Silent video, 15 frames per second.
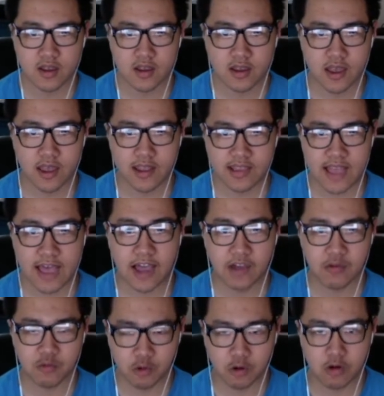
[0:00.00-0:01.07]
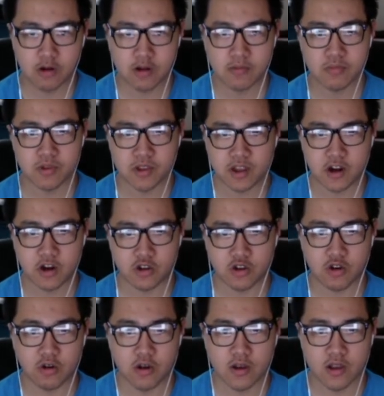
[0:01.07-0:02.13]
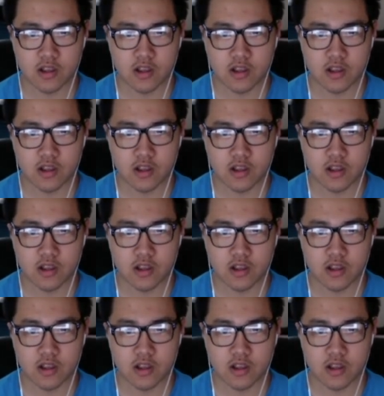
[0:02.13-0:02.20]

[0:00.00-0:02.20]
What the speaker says: And that will complete our goal.